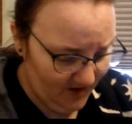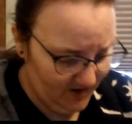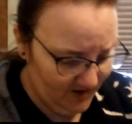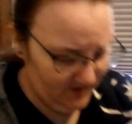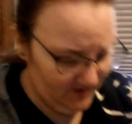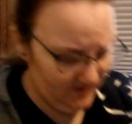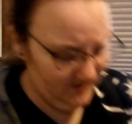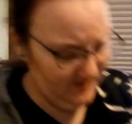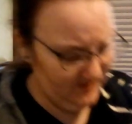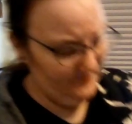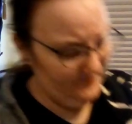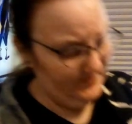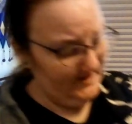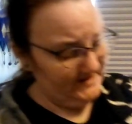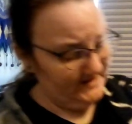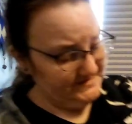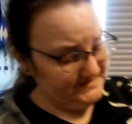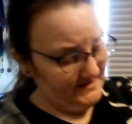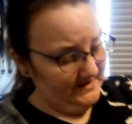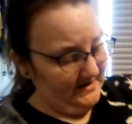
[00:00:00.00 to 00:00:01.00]

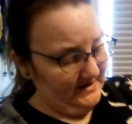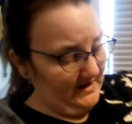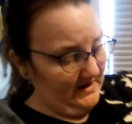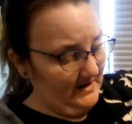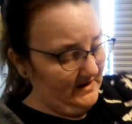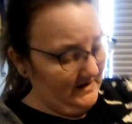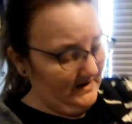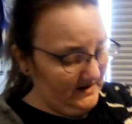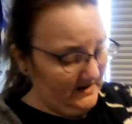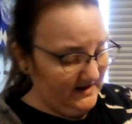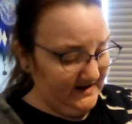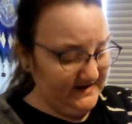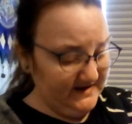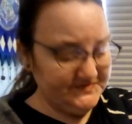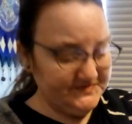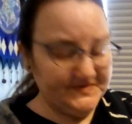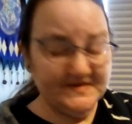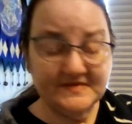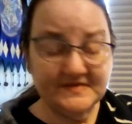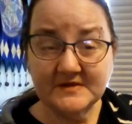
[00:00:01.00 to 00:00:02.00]
But
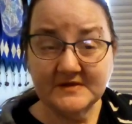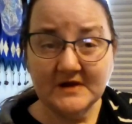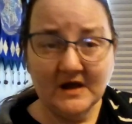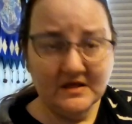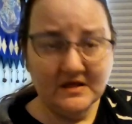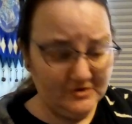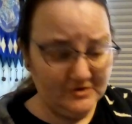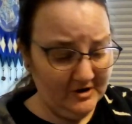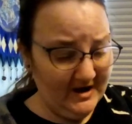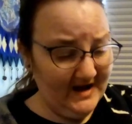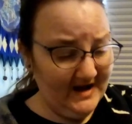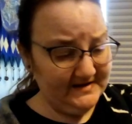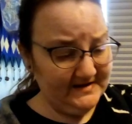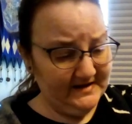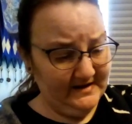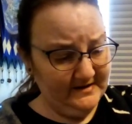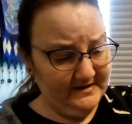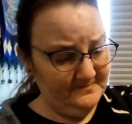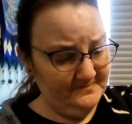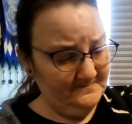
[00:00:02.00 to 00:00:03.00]
it's in the color
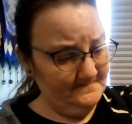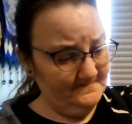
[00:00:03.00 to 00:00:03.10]
Hecate.